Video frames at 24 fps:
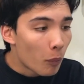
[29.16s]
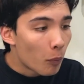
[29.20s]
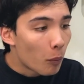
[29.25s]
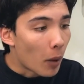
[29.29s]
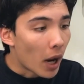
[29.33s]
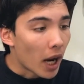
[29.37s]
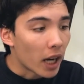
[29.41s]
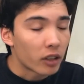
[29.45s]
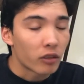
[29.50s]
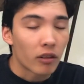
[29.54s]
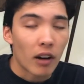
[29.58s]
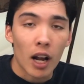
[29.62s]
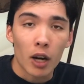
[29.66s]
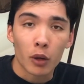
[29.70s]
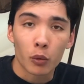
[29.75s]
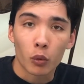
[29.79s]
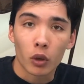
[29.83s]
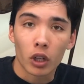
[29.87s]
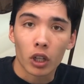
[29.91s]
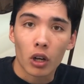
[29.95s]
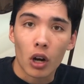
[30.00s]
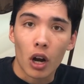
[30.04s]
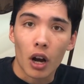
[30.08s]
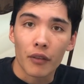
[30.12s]
by
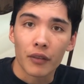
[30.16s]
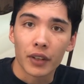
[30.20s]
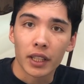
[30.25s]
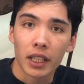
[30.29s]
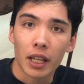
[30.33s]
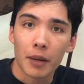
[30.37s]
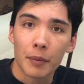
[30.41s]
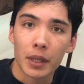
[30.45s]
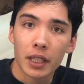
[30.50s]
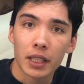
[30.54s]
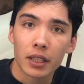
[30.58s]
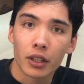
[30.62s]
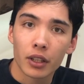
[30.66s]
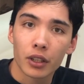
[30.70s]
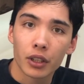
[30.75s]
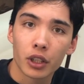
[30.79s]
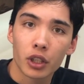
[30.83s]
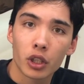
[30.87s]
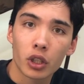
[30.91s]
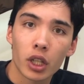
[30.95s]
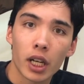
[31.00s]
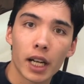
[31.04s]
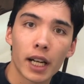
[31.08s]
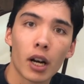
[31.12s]
Groundwork Coffee. And let me tell you
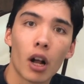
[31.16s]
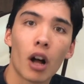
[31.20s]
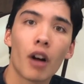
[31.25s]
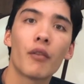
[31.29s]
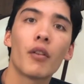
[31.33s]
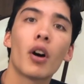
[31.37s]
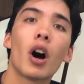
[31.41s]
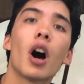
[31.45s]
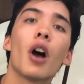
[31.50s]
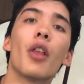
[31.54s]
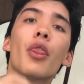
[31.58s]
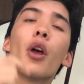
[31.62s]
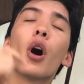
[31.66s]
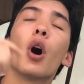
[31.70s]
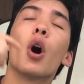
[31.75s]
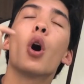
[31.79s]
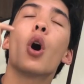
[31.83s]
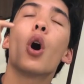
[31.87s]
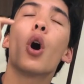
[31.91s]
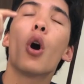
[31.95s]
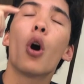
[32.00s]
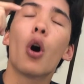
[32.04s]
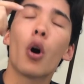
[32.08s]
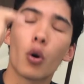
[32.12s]
straight off, the
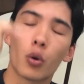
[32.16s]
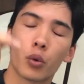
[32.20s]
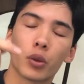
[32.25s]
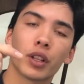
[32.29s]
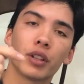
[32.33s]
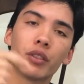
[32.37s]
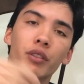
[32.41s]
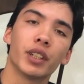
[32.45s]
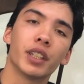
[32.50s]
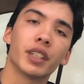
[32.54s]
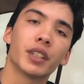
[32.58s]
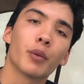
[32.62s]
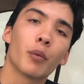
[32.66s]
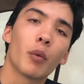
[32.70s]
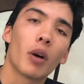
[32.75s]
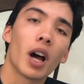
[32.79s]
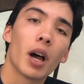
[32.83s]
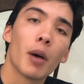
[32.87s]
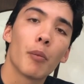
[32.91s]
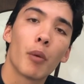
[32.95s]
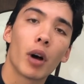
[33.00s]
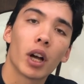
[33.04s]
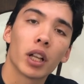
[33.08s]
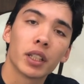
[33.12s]
only reason
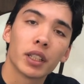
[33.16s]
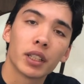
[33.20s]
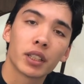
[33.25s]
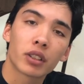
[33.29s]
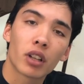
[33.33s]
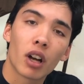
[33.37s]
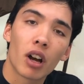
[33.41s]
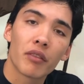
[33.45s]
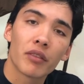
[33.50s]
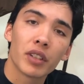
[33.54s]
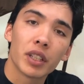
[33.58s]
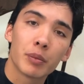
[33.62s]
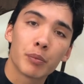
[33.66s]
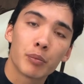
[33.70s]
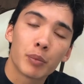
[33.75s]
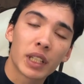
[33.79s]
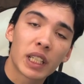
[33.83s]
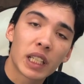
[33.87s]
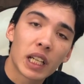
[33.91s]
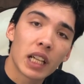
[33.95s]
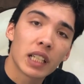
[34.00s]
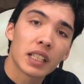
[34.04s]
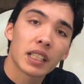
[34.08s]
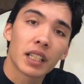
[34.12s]
why I bought this coffee is
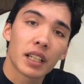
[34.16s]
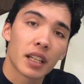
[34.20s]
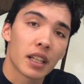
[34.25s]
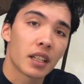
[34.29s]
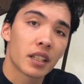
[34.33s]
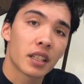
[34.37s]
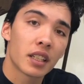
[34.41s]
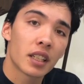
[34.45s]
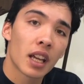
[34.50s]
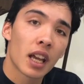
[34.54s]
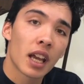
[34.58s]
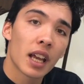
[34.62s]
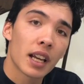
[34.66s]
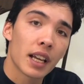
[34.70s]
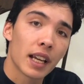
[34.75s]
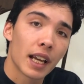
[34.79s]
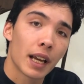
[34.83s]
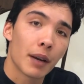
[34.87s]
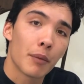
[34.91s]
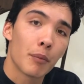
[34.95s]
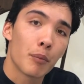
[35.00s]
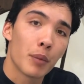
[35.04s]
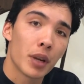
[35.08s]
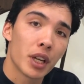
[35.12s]
because it is
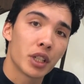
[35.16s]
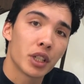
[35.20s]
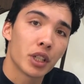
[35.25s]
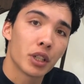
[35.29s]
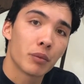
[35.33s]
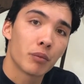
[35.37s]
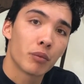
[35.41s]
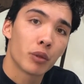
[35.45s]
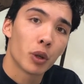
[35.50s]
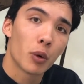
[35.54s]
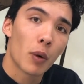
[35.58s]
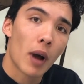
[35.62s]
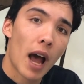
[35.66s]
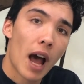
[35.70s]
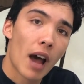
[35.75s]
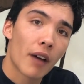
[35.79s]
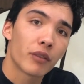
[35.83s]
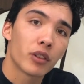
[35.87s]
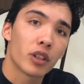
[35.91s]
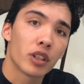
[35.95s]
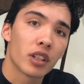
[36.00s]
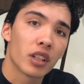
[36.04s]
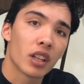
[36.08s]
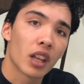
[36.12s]
named Bitches Brew
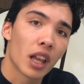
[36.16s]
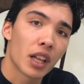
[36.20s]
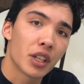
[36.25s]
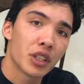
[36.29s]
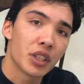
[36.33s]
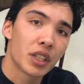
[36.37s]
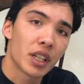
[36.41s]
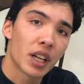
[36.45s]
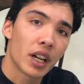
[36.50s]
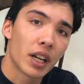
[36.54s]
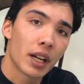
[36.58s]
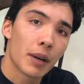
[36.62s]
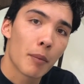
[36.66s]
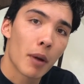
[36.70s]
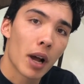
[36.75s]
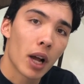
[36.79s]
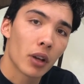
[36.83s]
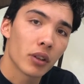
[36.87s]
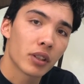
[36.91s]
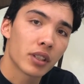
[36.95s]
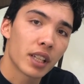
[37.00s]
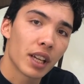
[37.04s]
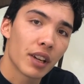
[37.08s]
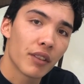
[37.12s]
after the legendary
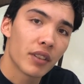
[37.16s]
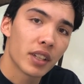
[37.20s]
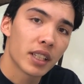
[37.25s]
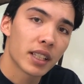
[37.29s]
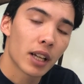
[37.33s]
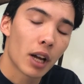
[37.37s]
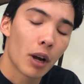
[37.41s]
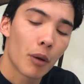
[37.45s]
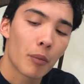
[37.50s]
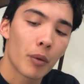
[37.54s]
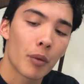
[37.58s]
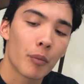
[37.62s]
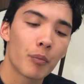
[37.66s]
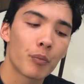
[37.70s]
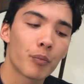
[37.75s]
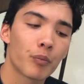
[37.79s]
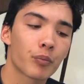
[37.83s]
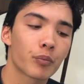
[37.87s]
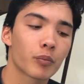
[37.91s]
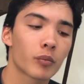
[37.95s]
Miles Davis album.